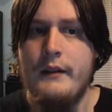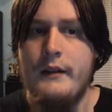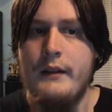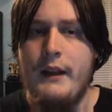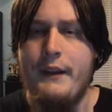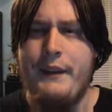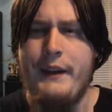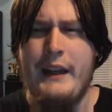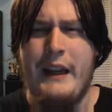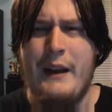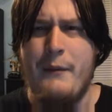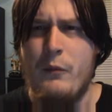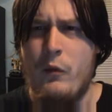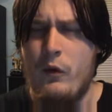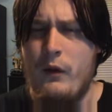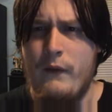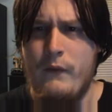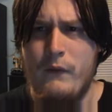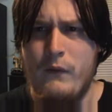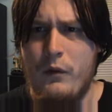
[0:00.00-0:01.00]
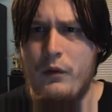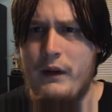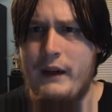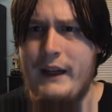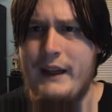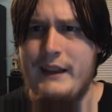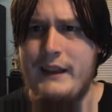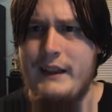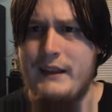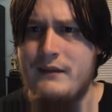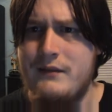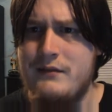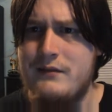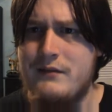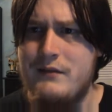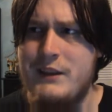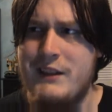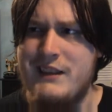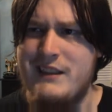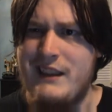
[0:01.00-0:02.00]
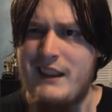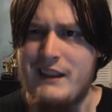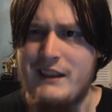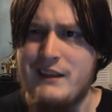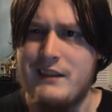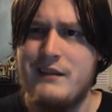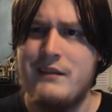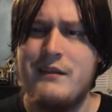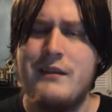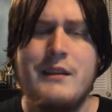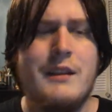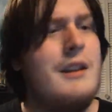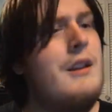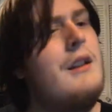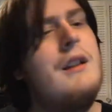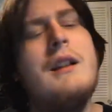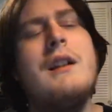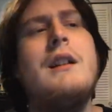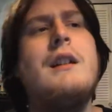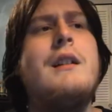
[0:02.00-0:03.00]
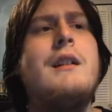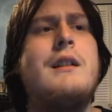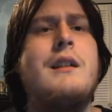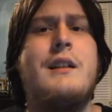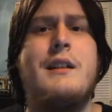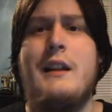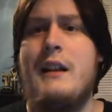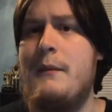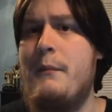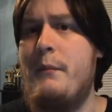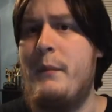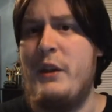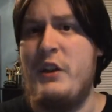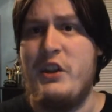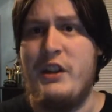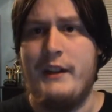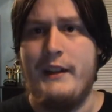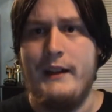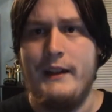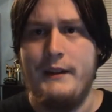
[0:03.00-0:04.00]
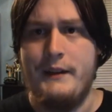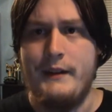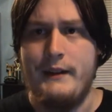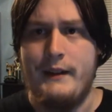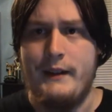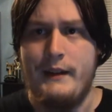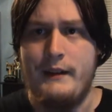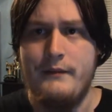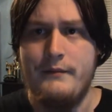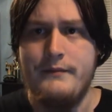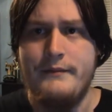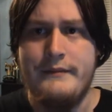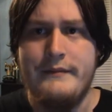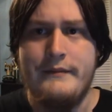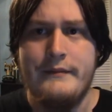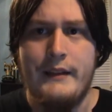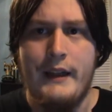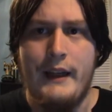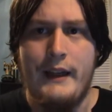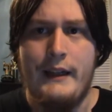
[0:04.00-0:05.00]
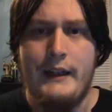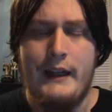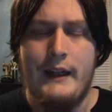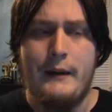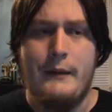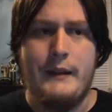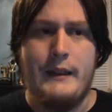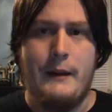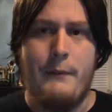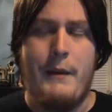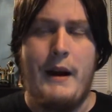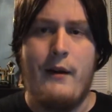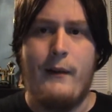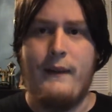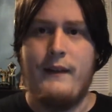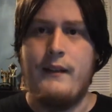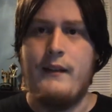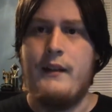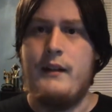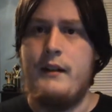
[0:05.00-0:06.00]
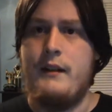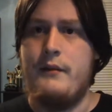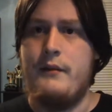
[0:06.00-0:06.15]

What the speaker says: I think he had more than 4. He had like 6. He had a bunch of guns on it, and he had like a power claw